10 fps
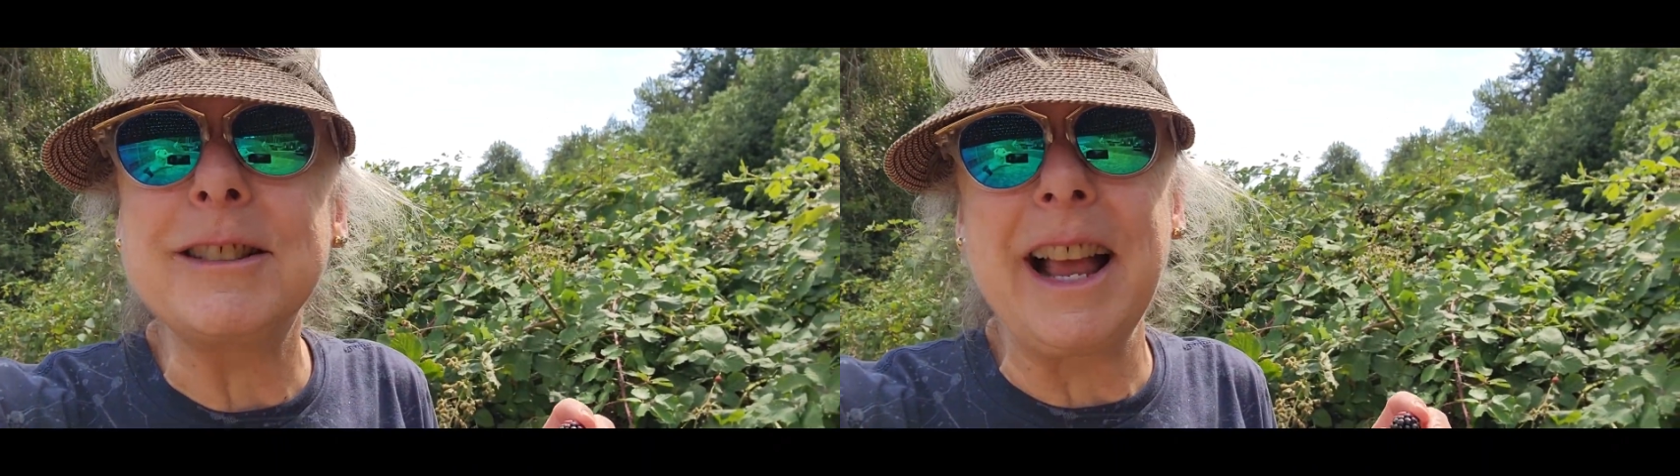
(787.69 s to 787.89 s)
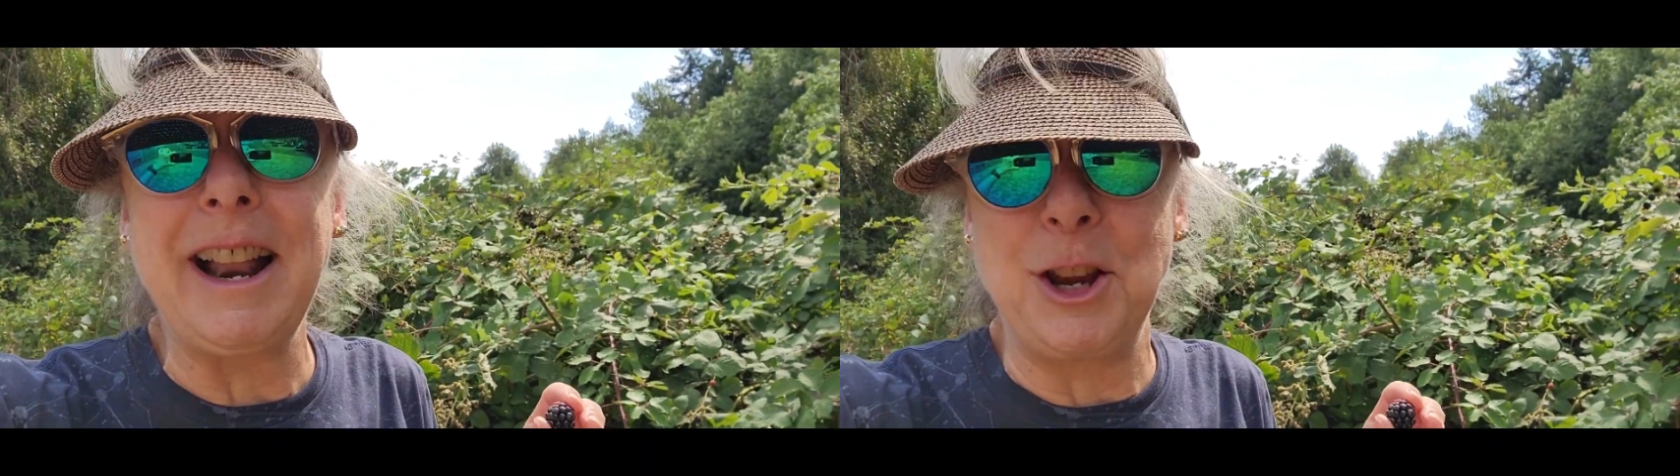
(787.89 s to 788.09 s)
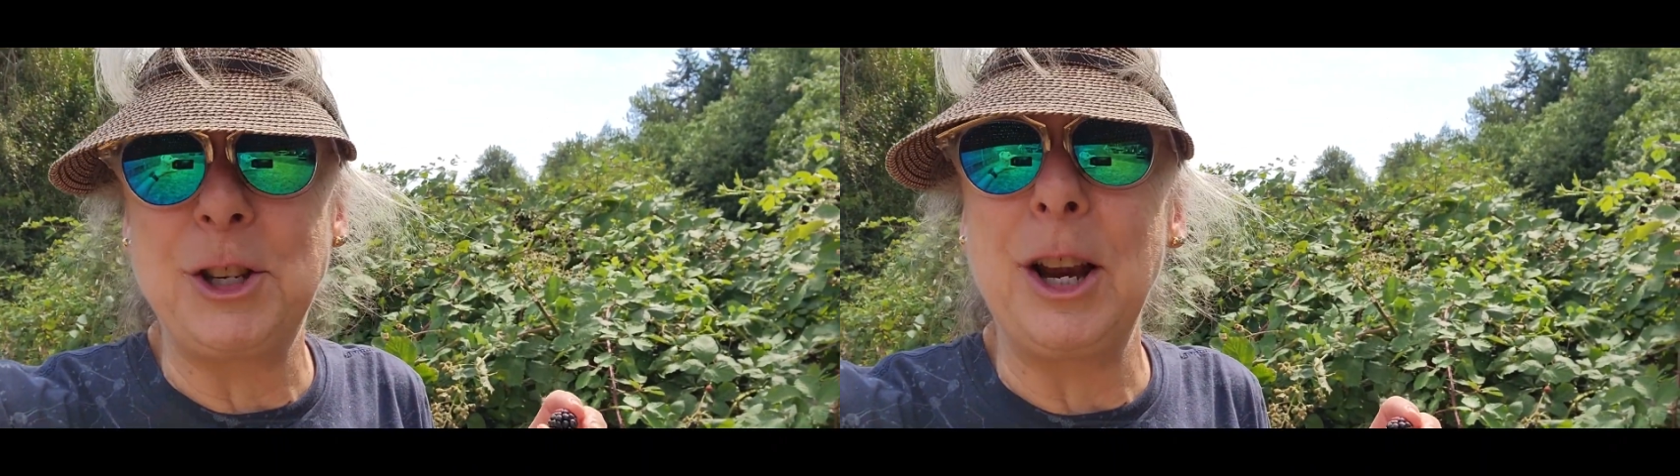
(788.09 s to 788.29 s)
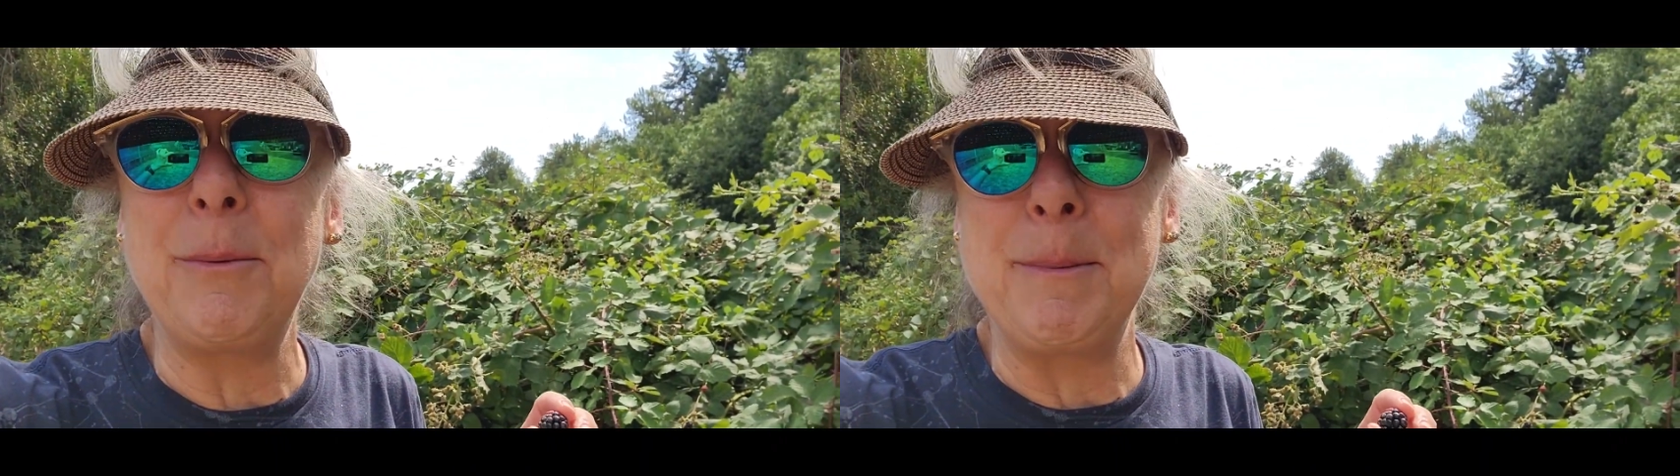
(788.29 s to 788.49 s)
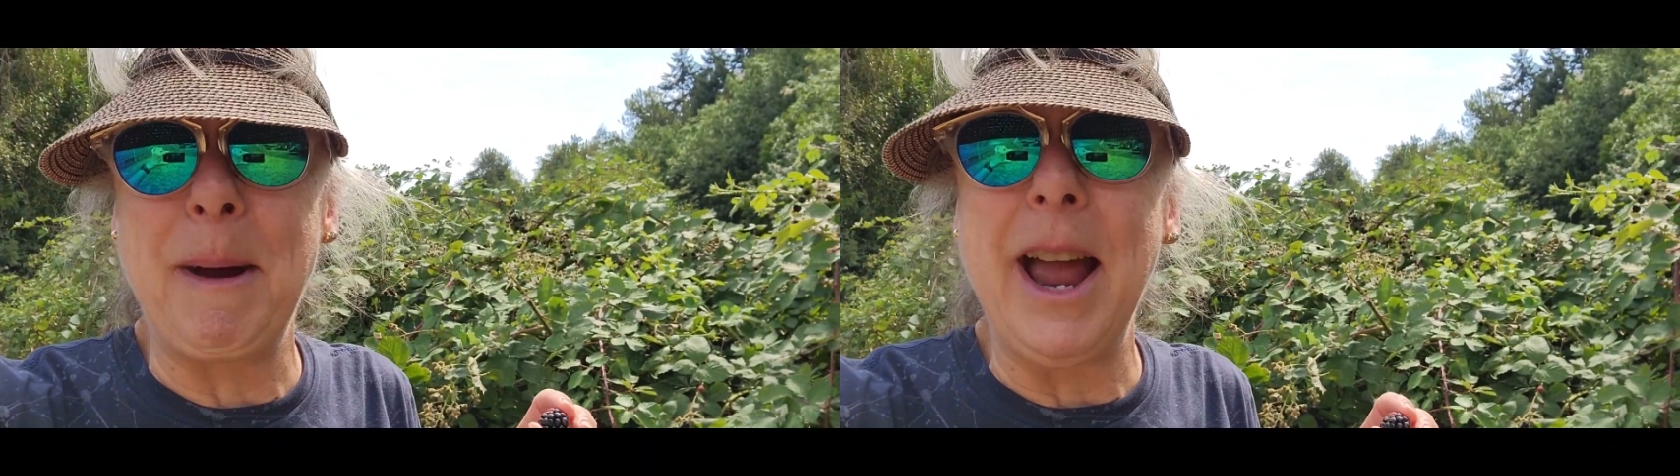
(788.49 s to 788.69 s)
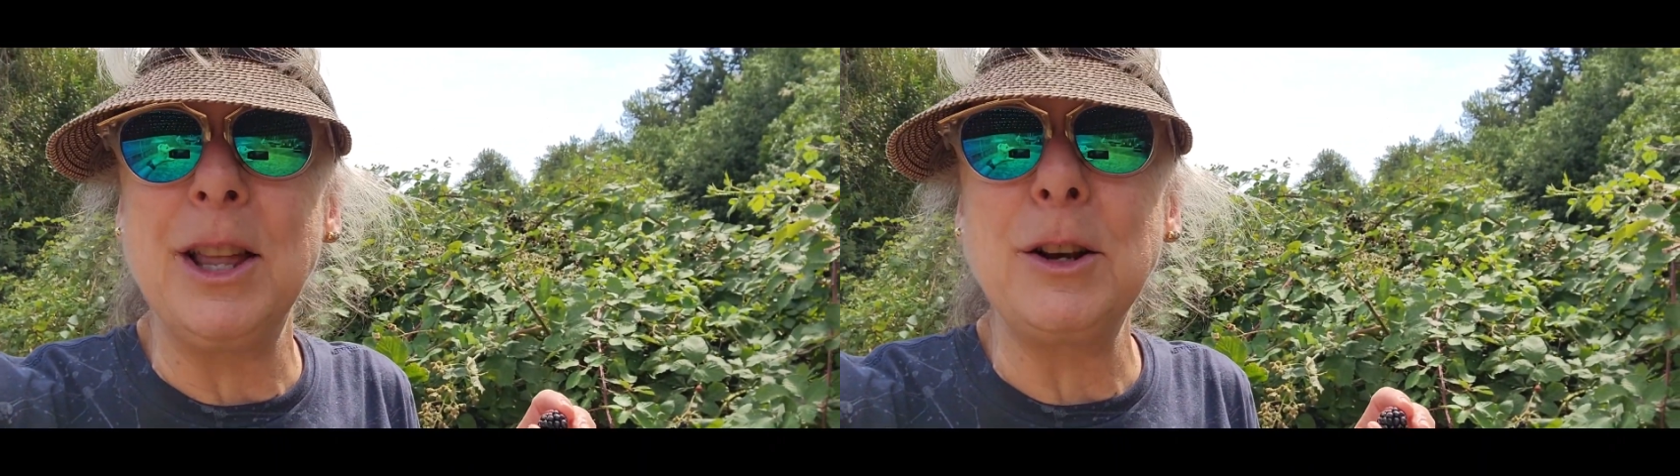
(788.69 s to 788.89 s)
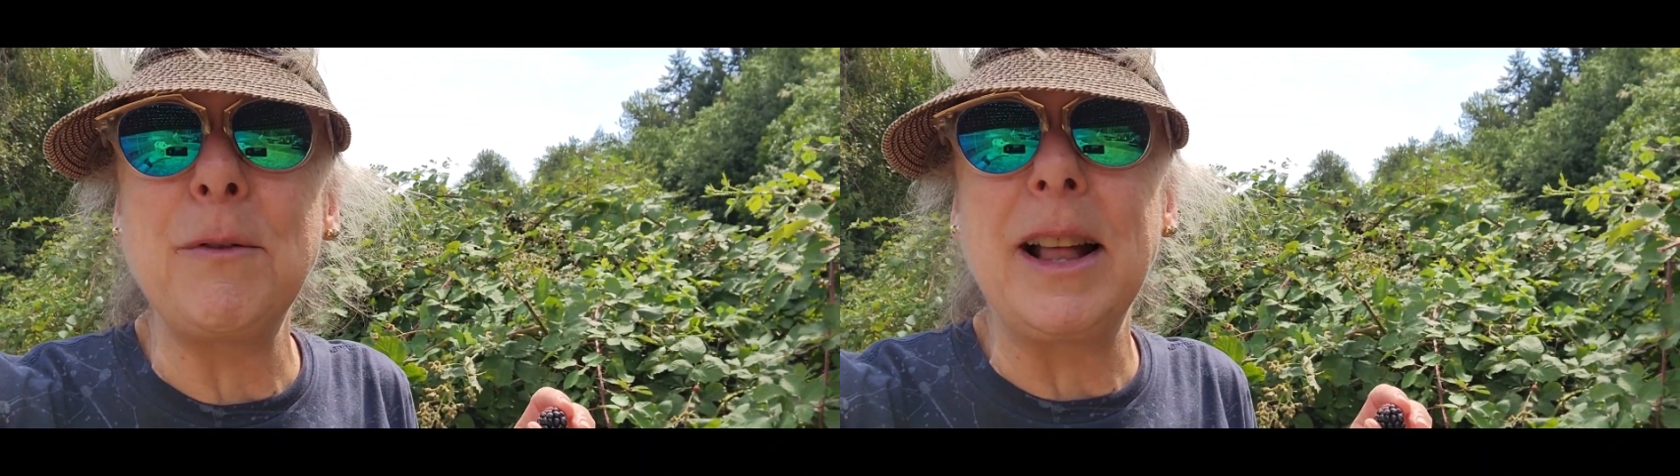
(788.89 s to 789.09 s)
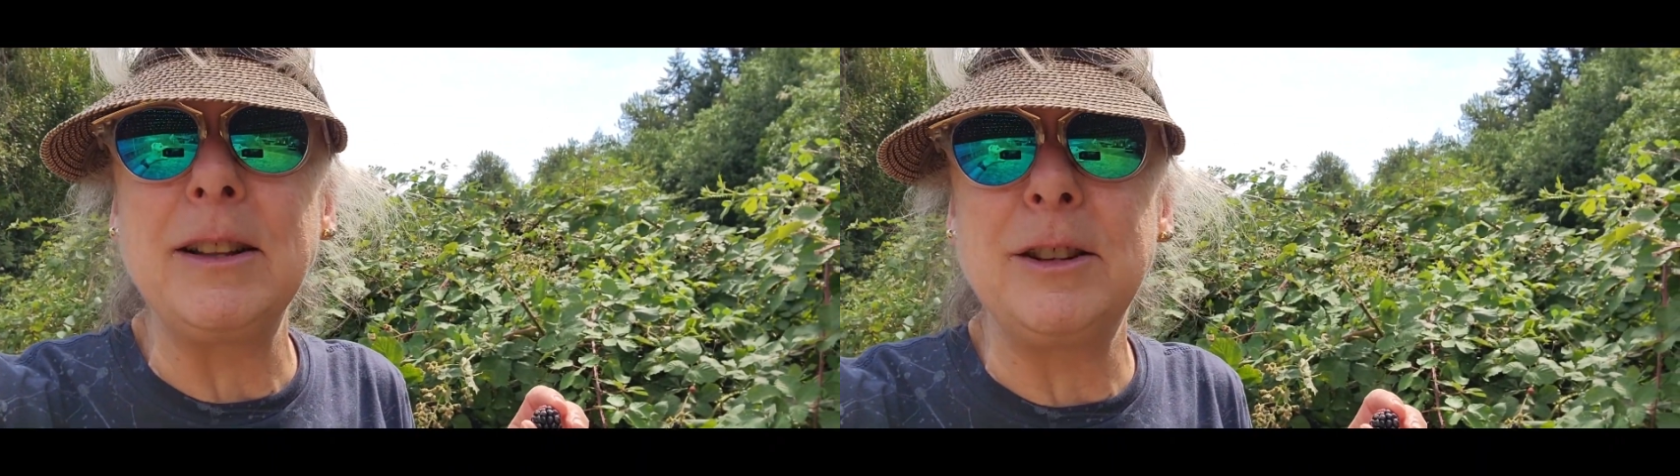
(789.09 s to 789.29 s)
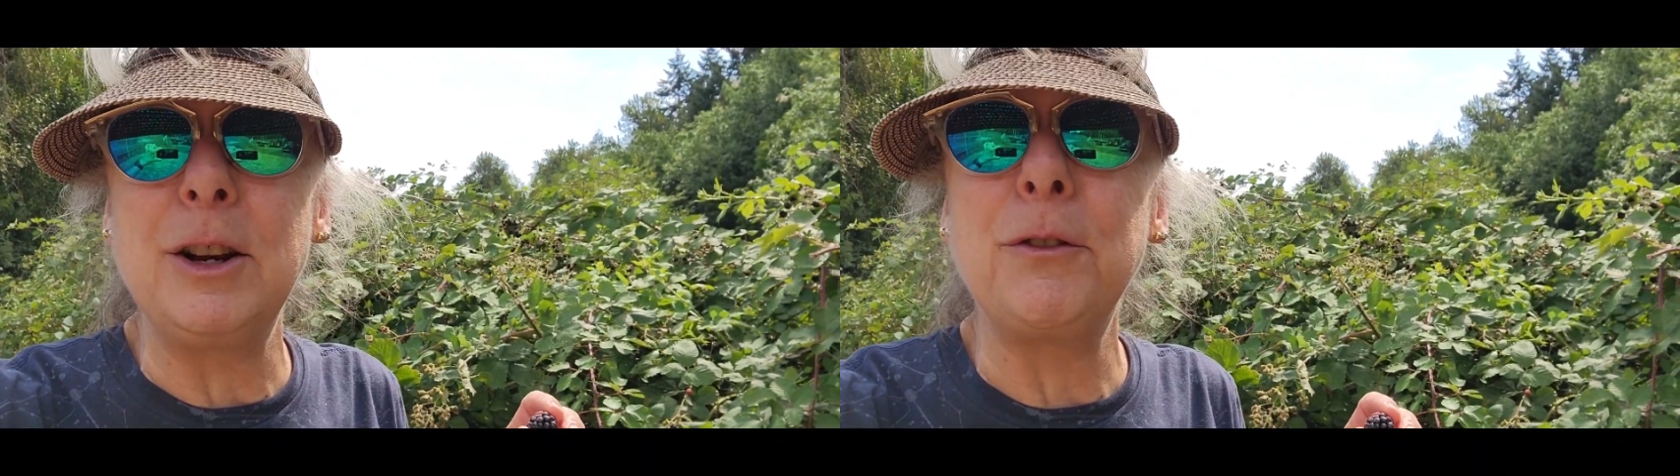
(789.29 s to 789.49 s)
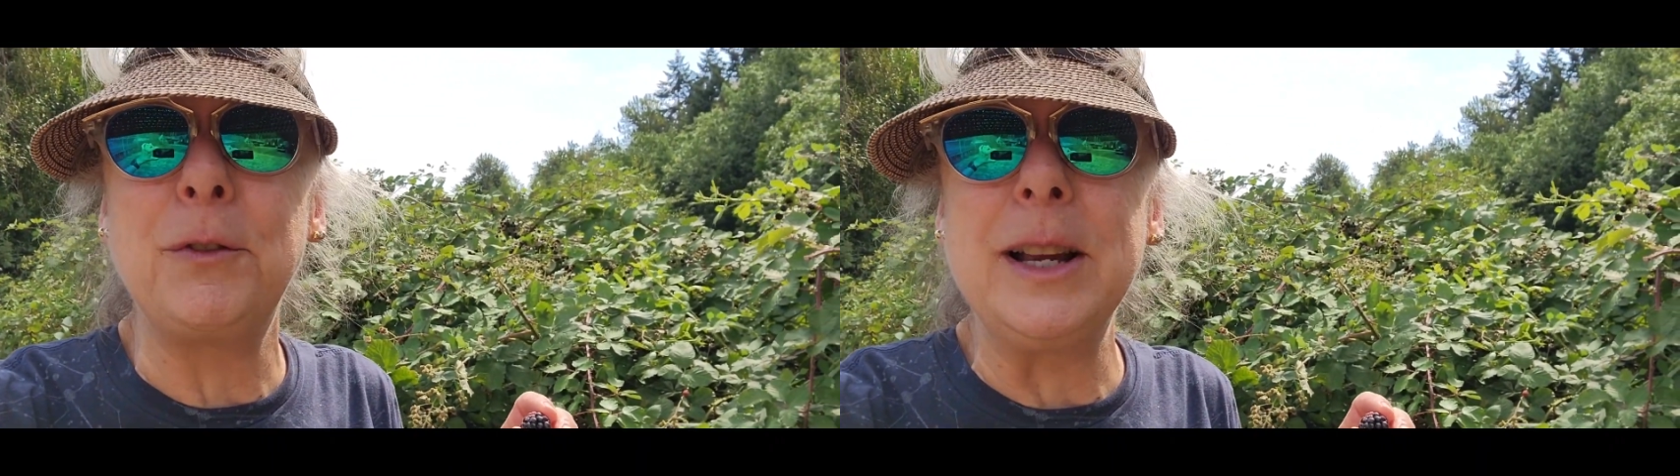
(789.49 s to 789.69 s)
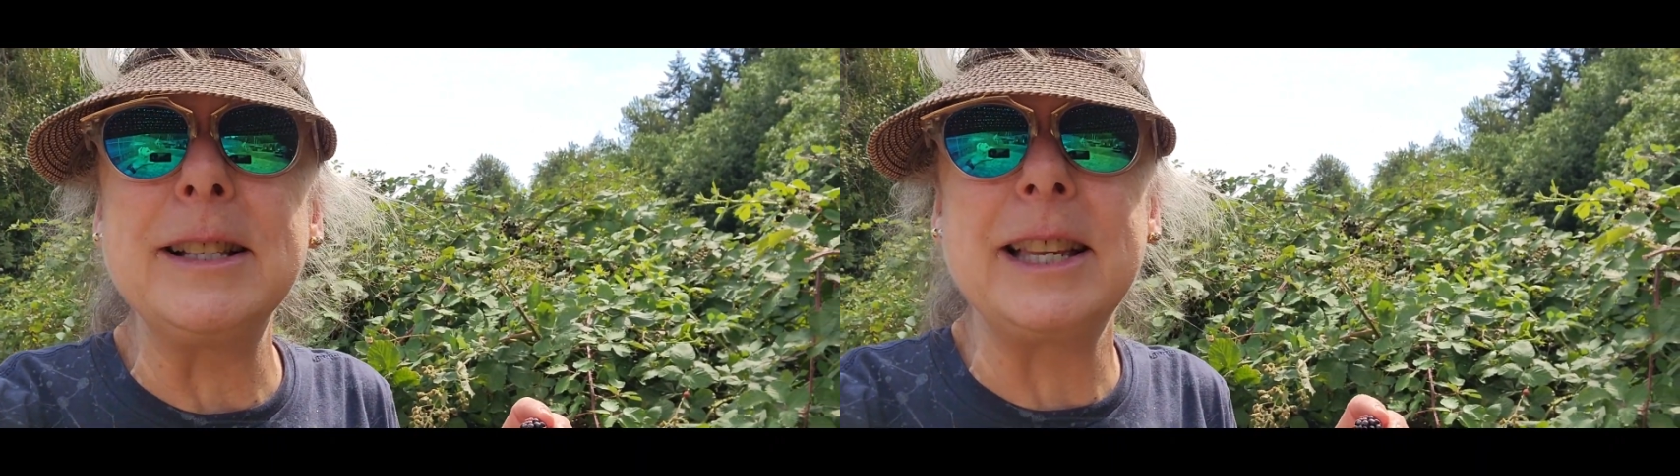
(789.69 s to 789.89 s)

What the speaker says: and I shared with my other volunteer friends